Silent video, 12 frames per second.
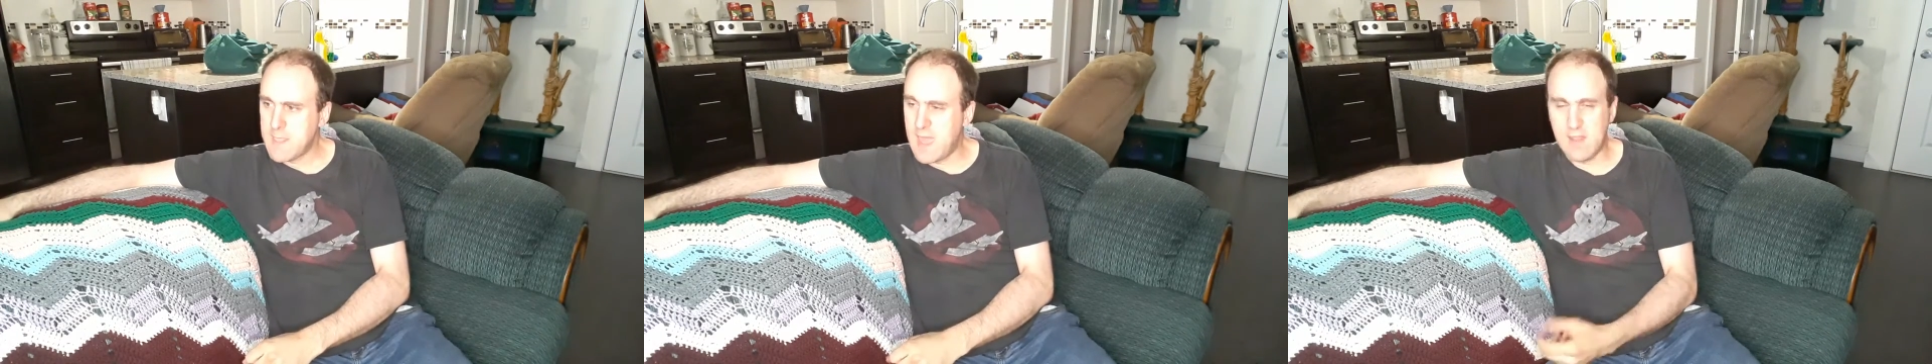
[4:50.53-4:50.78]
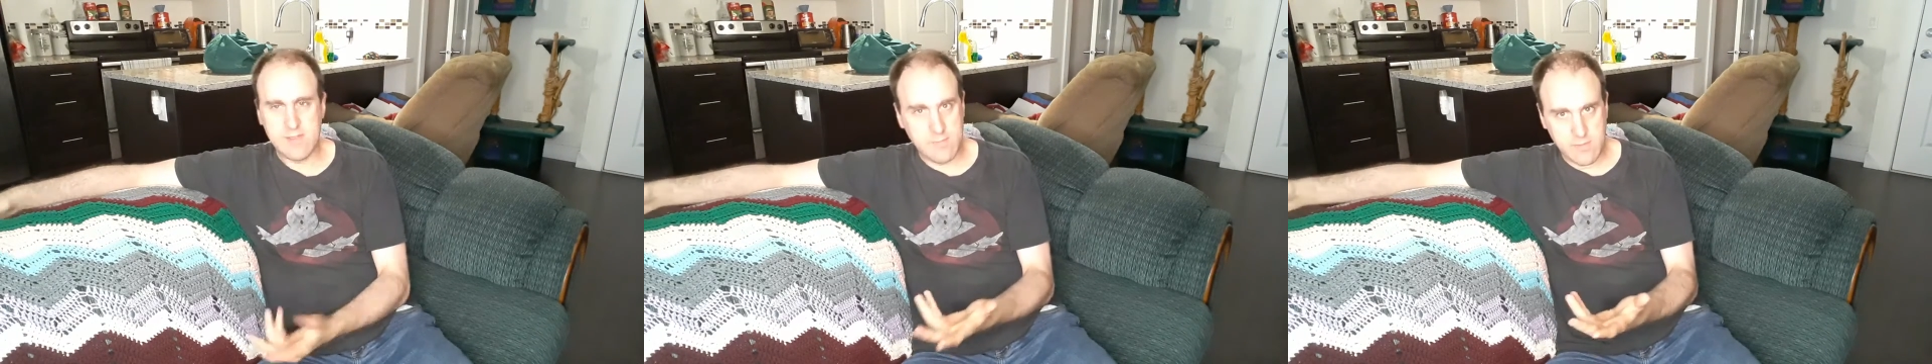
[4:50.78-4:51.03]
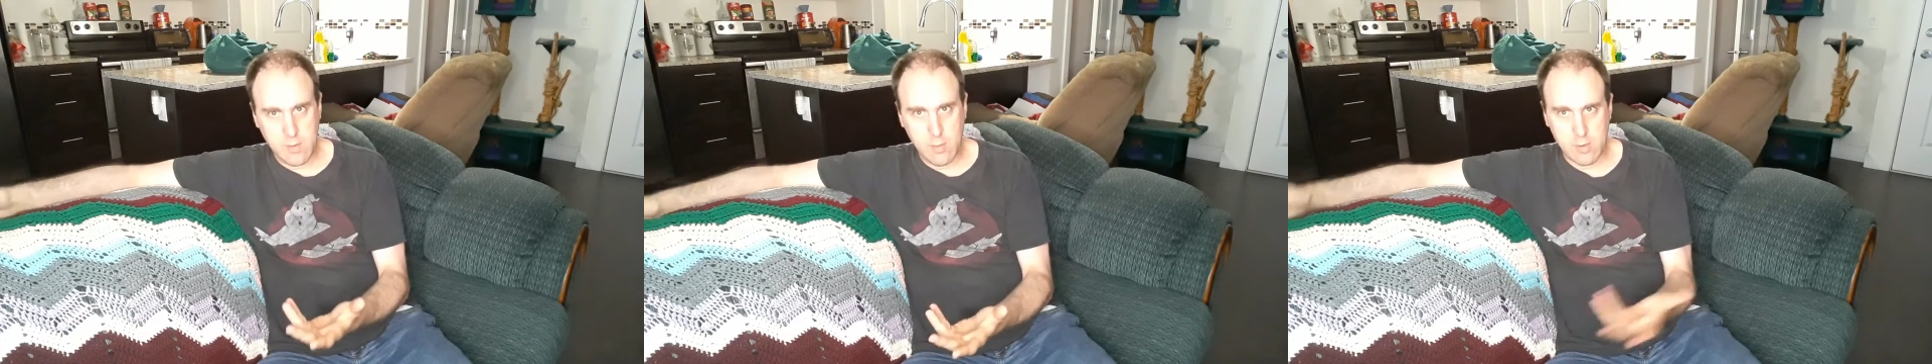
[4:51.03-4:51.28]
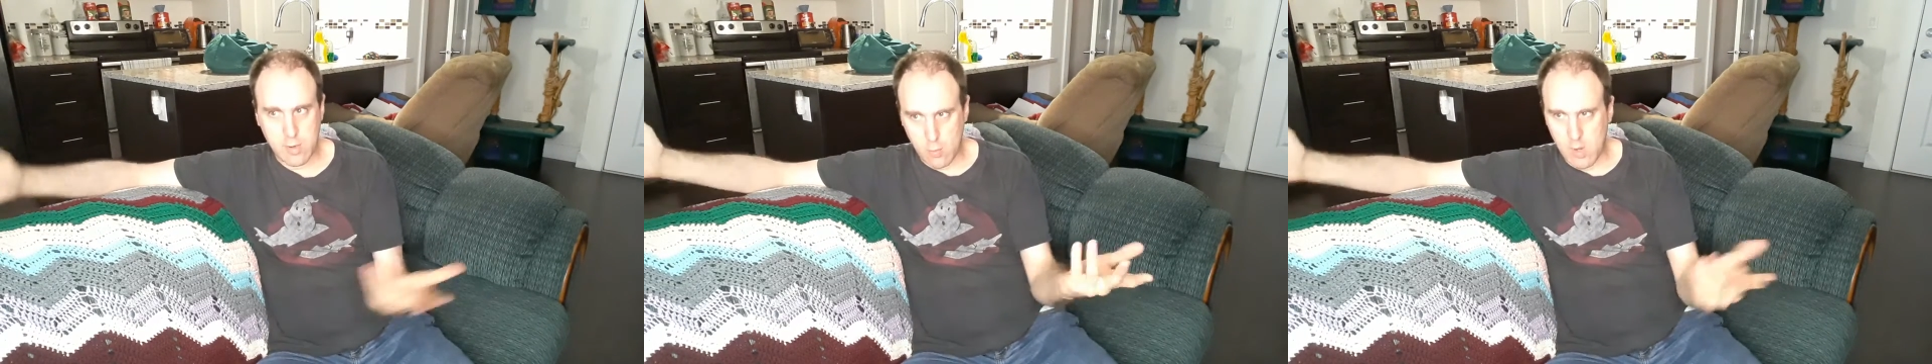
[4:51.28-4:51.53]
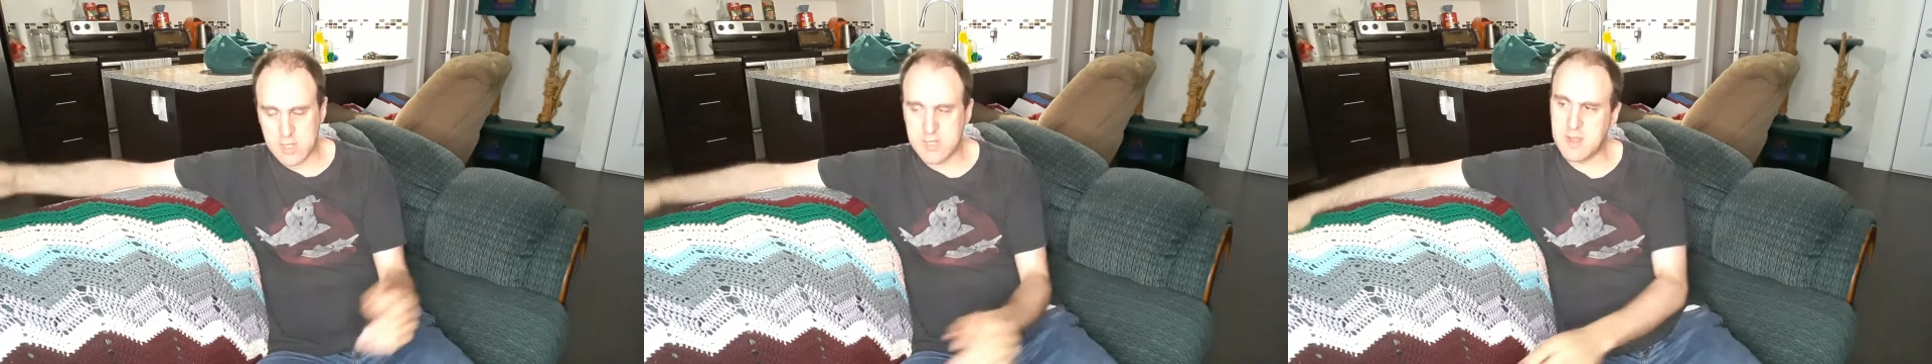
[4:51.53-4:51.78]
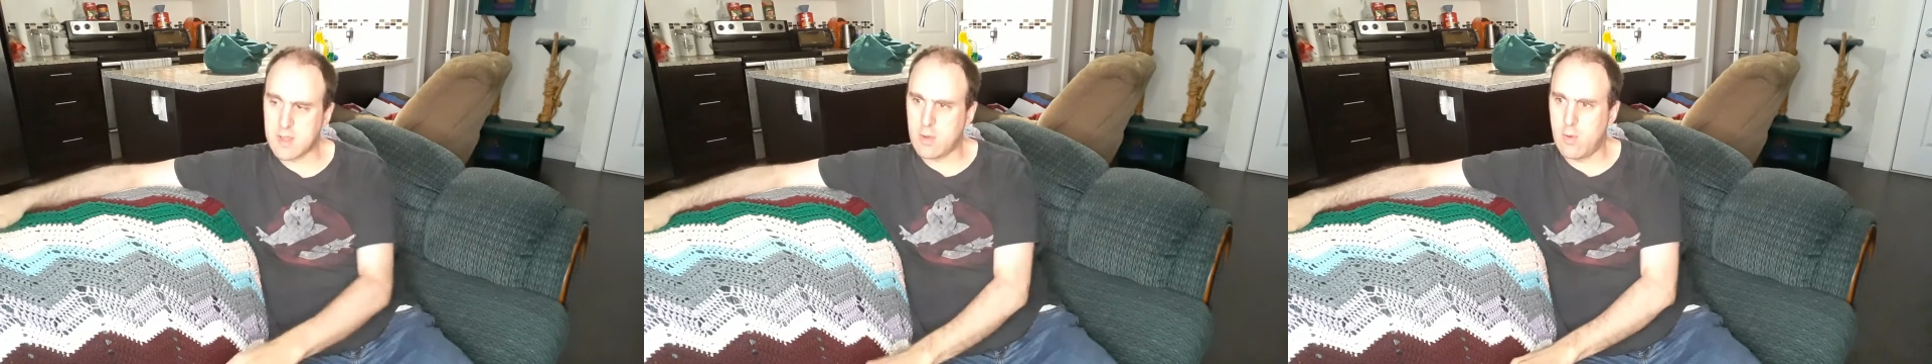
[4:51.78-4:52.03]
And as a viewer, you're
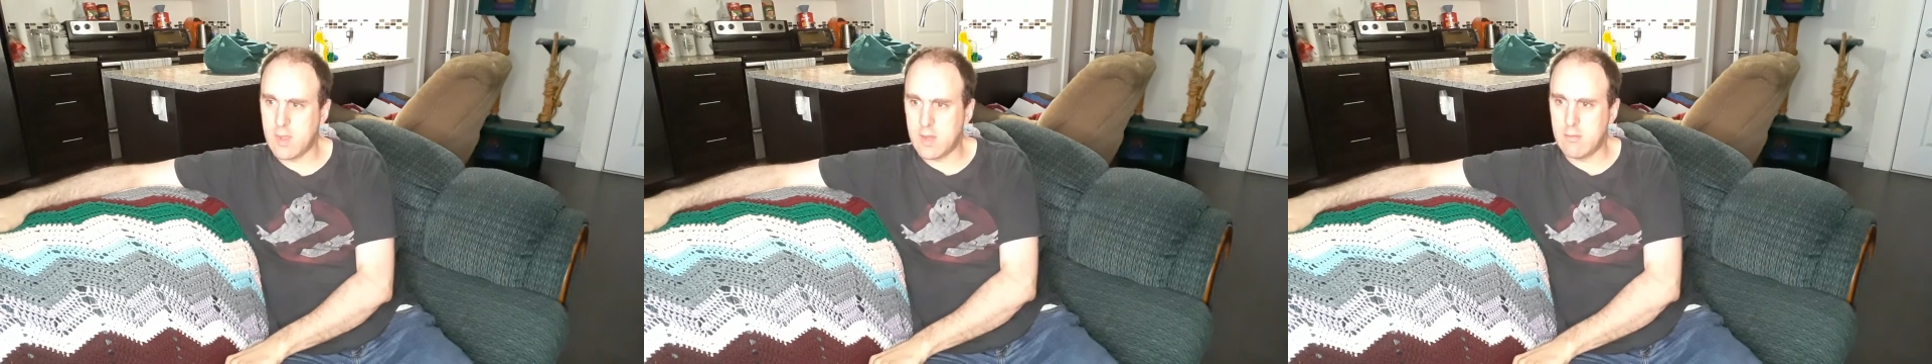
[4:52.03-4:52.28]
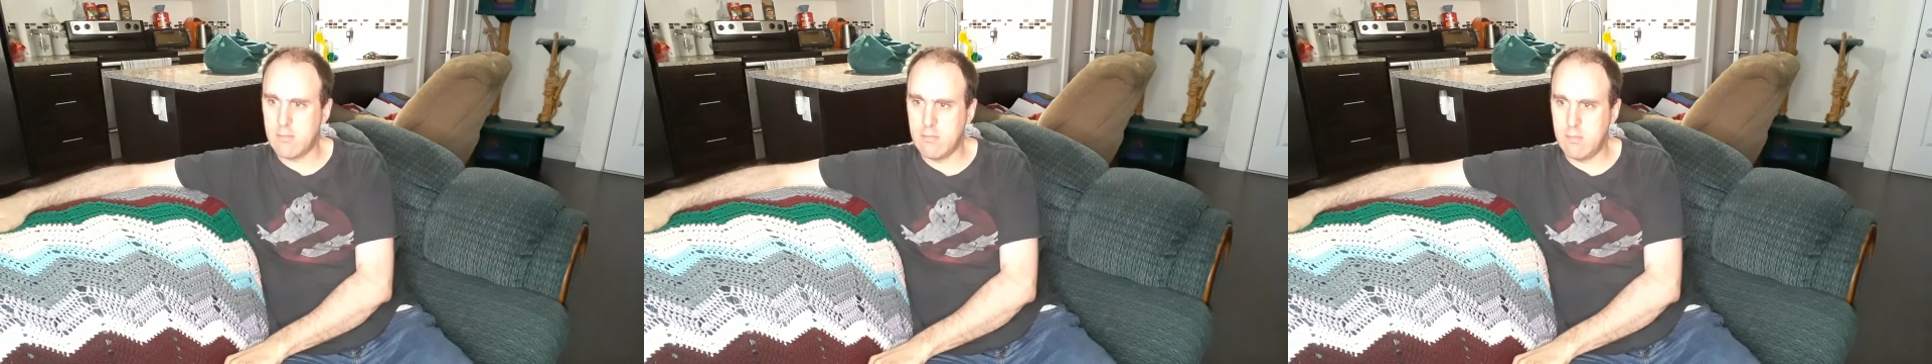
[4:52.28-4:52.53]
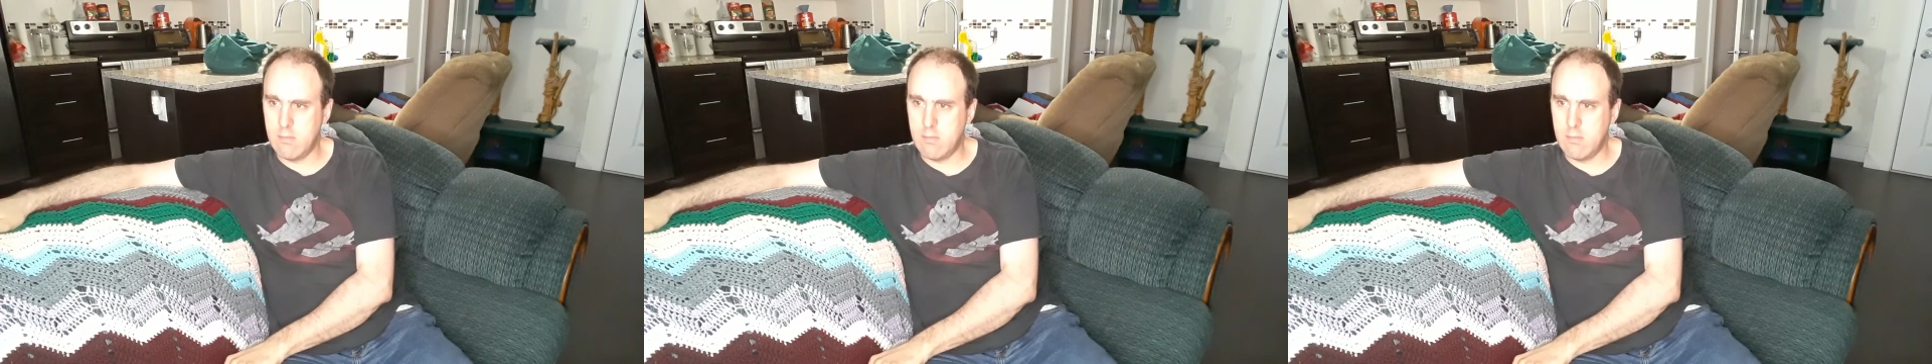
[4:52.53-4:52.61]
watching it going,